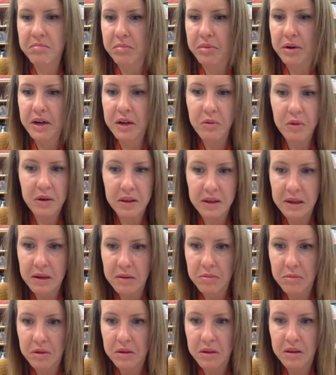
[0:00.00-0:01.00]
pretty
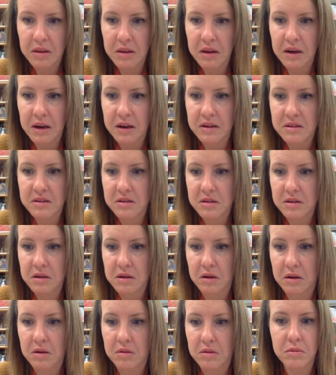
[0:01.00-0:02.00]
quickly within the next,
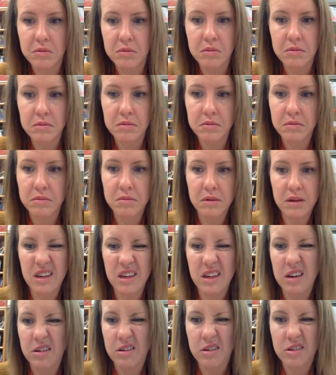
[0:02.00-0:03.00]

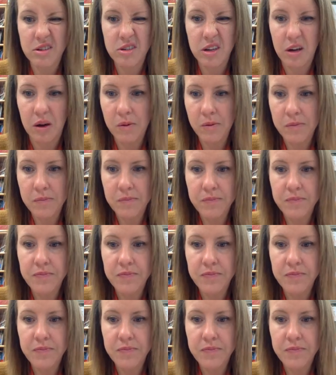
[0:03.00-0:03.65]
year or so.